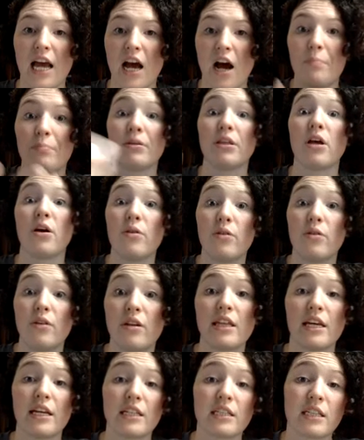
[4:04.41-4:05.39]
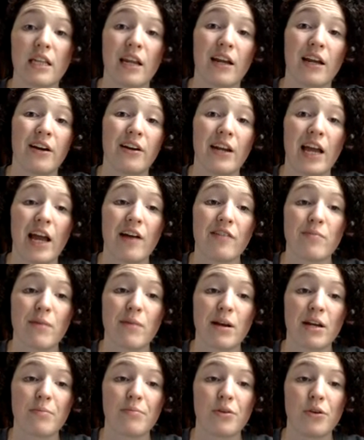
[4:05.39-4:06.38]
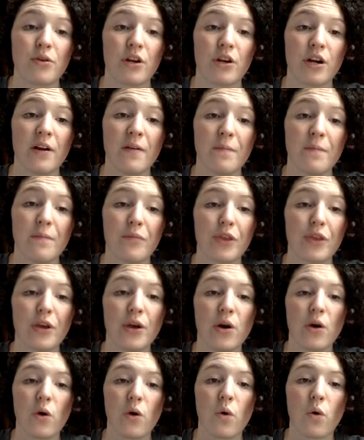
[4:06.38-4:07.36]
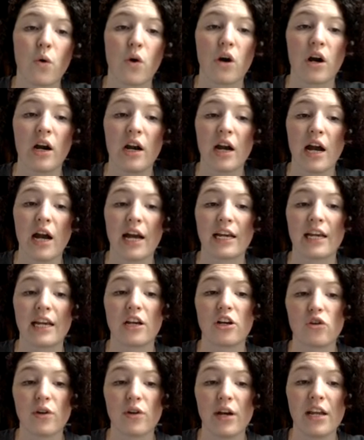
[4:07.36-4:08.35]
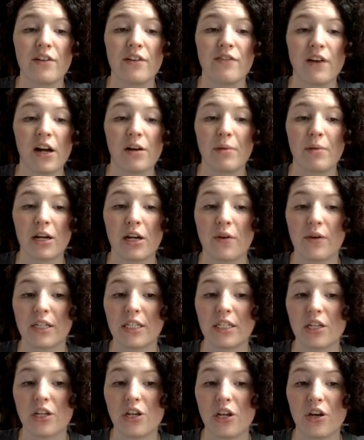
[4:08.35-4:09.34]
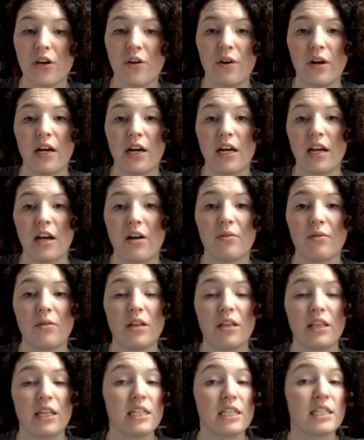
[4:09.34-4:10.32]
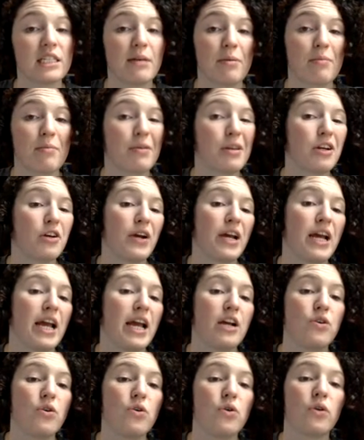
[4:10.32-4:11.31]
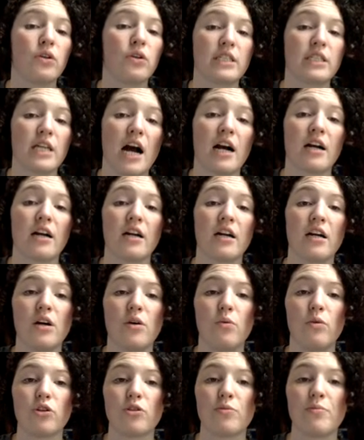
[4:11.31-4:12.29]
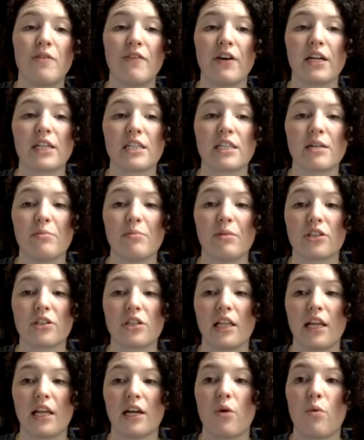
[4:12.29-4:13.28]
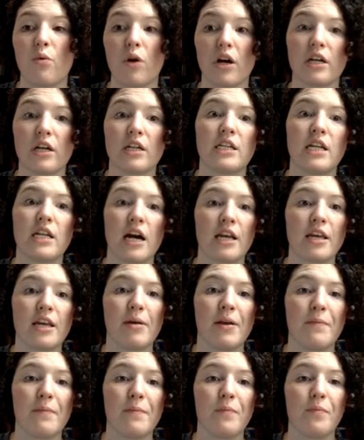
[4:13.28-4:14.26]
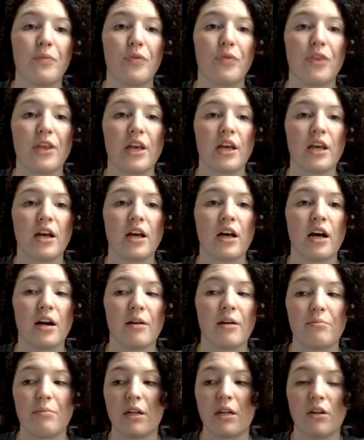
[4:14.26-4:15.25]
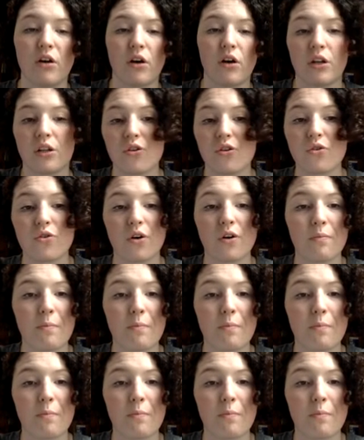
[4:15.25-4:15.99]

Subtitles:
upload things that I already have on my computer, or I can create a file by going to New, and this time I'm going to create a Google Doc, which will be very similar to like a Word document, but on Google.